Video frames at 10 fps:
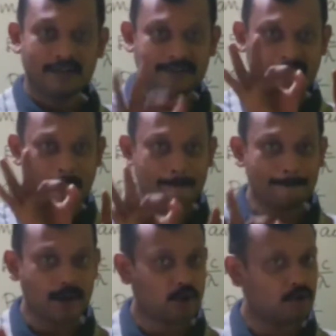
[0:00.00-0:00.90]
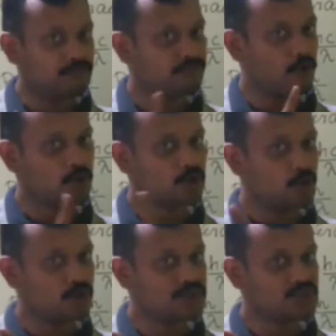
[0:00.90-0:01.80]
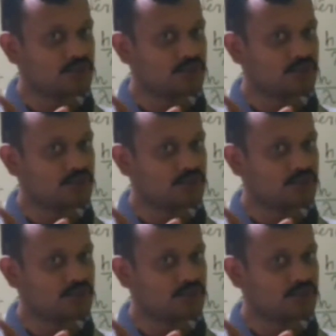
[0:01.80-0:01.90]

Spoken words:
number of photons